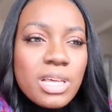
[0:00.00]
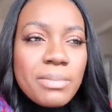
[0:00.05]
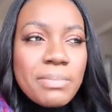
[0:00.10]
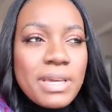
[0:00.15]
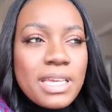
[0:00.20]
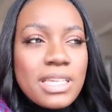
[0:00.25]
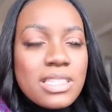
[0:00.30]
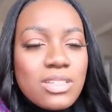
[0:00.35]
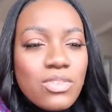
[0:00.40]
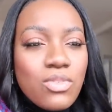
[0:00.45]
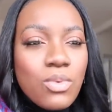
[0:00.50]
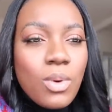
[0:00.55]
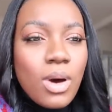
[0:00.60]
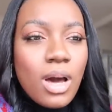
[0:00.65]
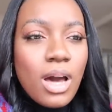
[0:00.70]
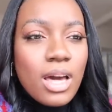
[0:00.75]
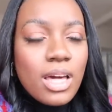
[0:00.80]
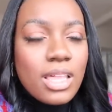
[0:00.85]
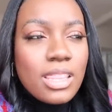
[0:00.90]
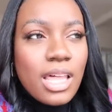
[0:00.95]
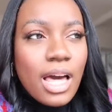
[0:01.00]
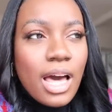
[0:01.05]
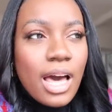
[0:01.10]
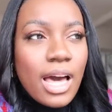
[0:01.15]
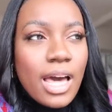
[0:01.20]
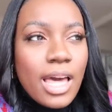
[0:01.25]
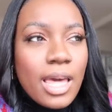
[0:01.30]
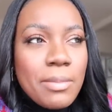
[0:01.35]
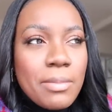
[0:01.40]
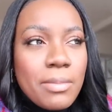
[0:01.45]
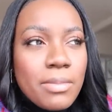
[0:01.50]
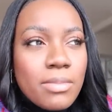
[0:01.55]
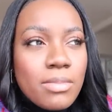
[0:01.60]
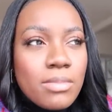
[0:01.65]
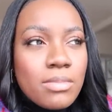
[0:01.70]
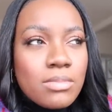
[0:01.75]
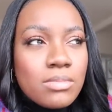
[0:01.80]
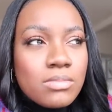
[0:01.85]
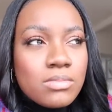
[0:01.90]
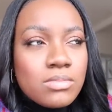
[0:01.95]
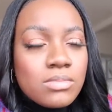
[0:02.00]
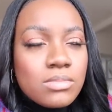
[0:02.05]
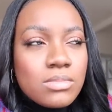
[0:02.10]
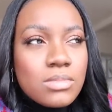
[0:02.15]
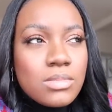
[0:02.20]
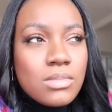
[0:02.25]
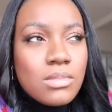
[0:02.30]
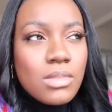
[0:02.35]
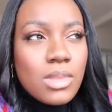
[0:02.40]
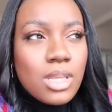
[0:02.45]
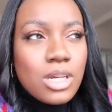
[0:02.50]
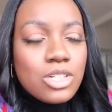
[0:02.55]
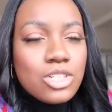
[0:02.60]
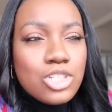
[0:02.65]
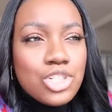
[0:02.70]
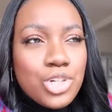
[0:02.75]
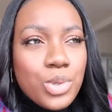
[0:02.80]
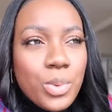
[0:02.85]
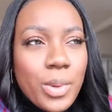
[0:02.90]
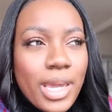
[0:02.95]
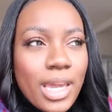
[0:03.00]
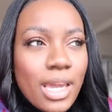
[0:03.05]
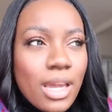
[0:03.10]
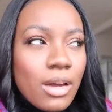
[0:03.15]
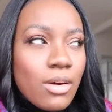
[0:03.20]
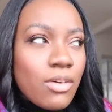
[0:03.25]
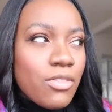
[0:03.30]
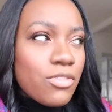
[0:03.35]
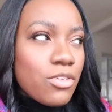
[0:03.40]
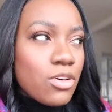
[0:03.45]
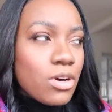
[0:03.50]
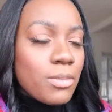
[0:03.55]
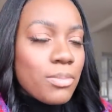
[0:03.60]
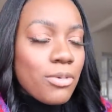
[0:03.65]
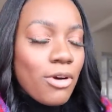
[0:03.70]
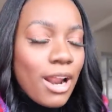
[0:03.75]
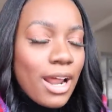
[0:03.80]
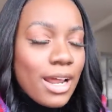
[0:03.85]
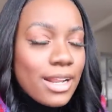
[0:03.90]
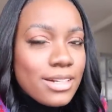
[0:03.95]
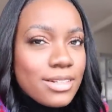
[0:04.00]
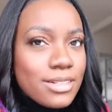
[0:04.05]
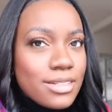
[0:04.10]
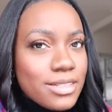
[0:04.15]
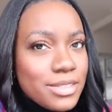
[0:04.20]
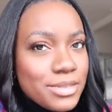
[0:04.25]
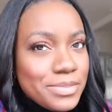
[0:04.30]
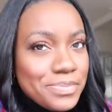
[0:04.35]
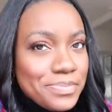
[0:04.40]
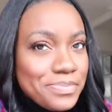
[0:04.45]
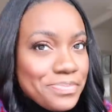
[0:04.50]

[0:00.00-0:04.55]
a piece of work that I'm doing for a brand.